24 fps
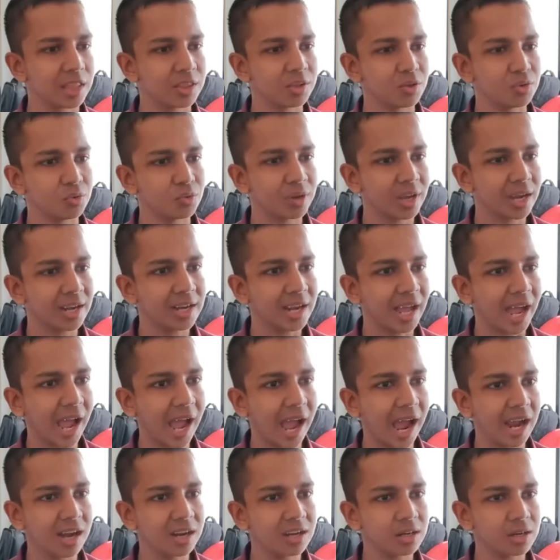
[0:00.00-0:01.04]
So you can
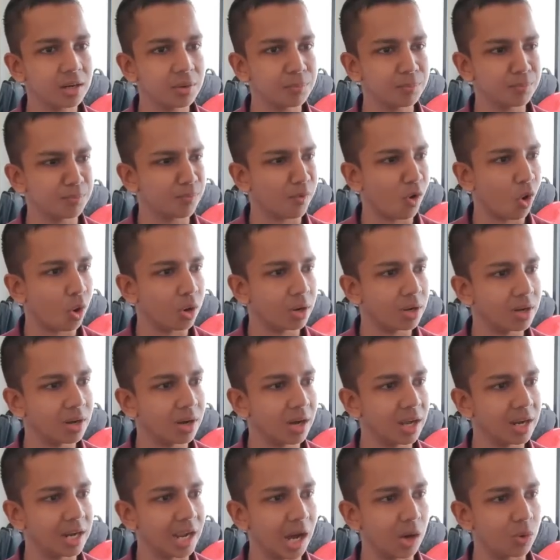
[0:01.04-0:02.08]
add a border
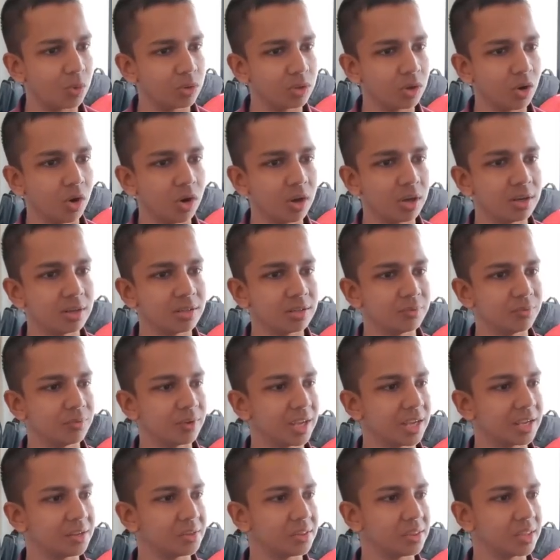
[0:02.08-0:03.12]
around or we
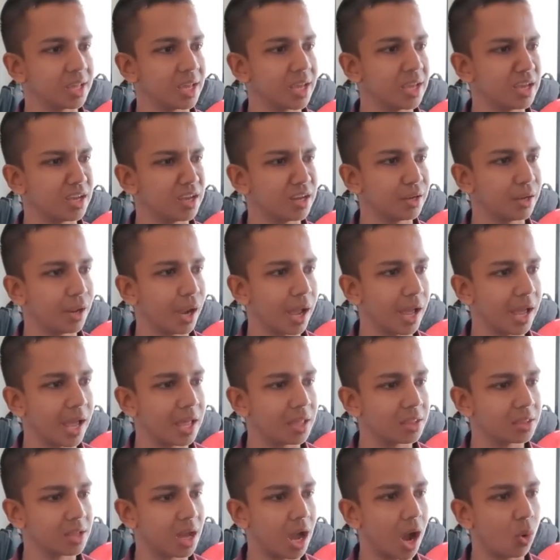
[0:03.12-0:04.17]
can say it
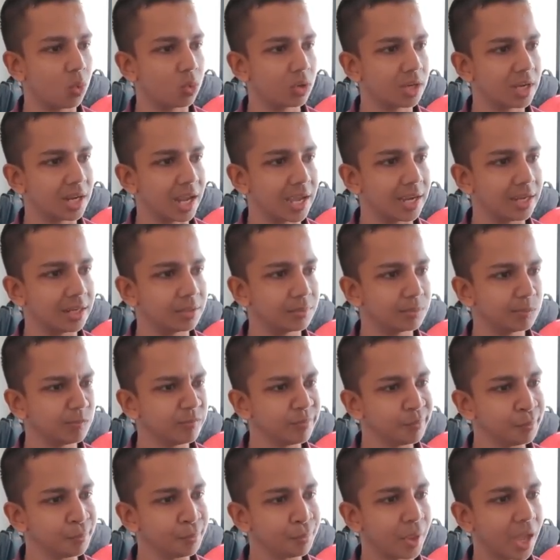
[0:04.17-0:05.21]
as outline.
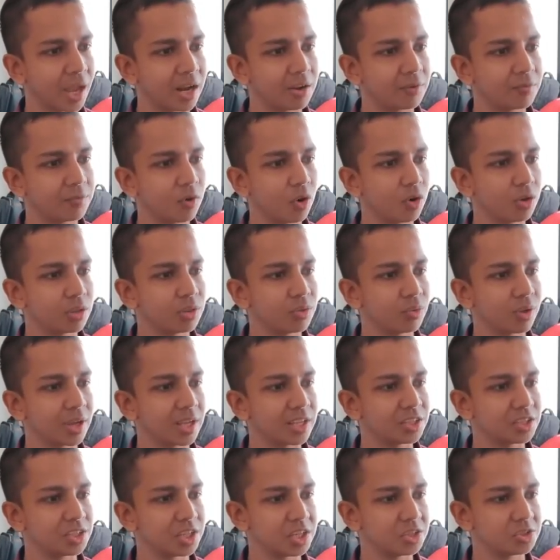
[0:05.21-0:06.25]
And of course you
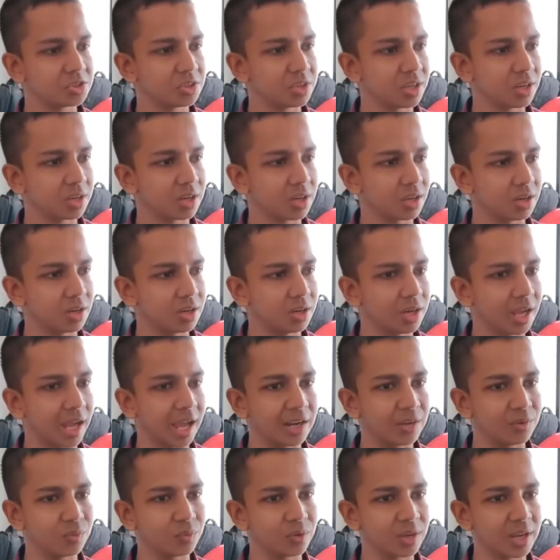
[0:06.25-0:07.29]
can change the color
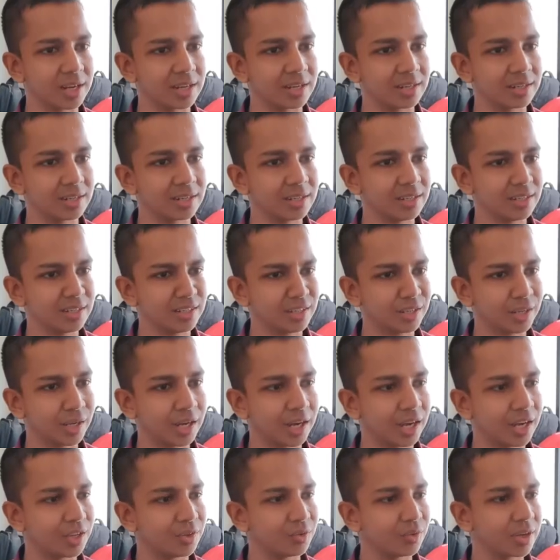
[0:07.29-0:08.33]
and you can
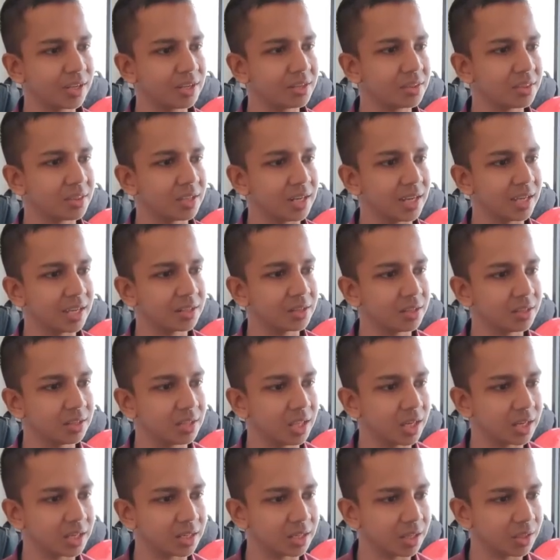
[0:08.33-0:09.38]
select the
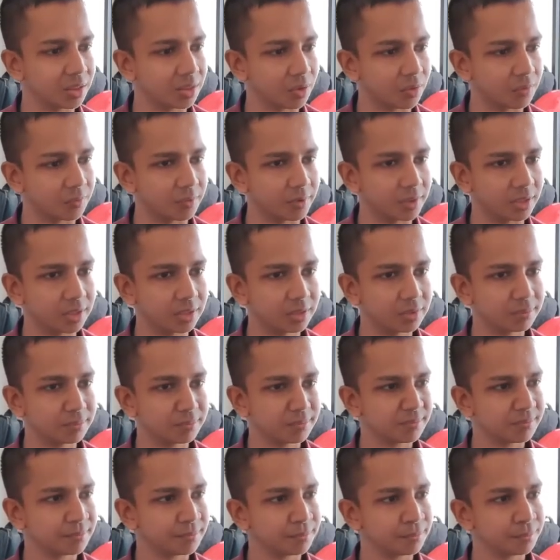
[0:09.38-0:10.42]
thickness of it.
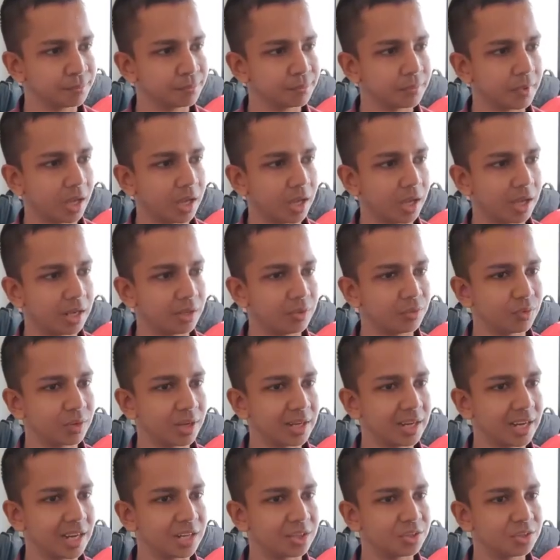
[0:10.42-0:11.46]
And you
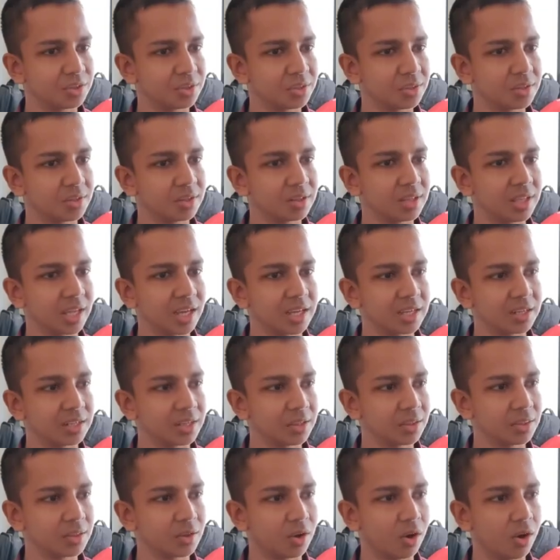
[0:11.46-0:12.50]
can adjust the
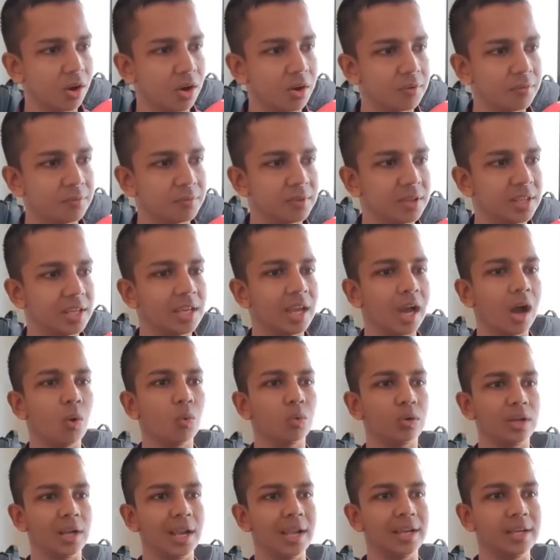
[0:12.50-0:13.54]
thickness of the
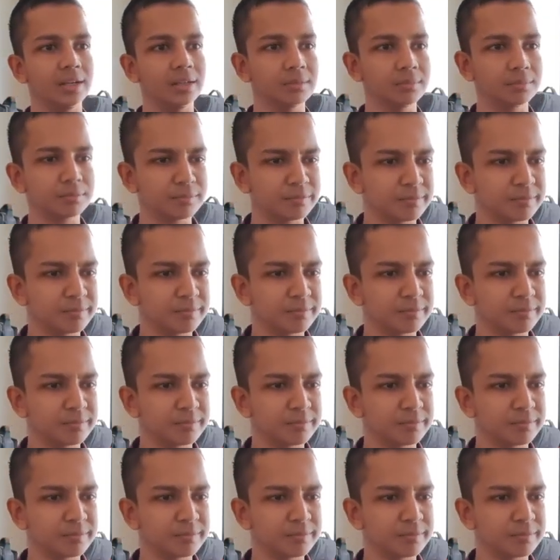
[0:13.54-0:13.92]
outline.